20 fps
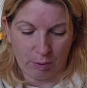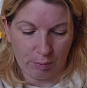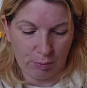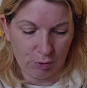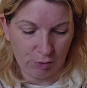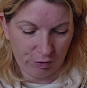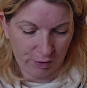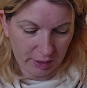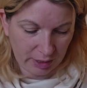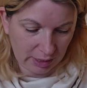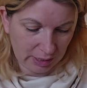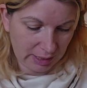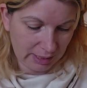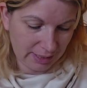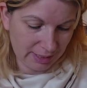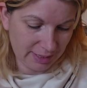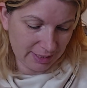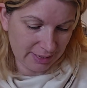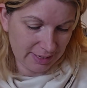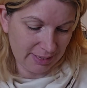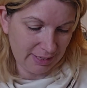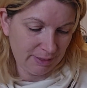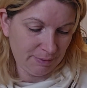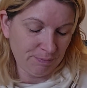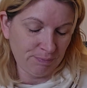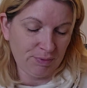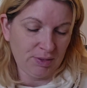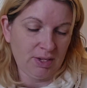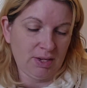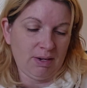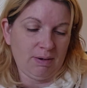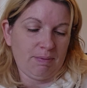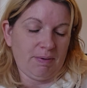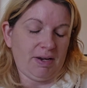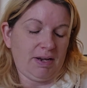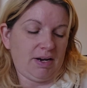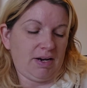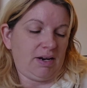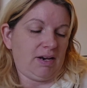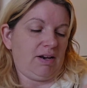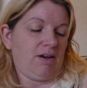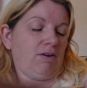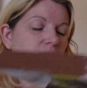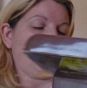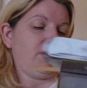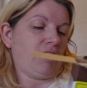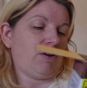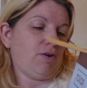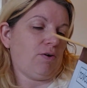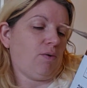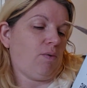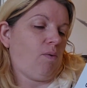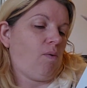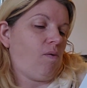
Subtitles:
moving. But here we go.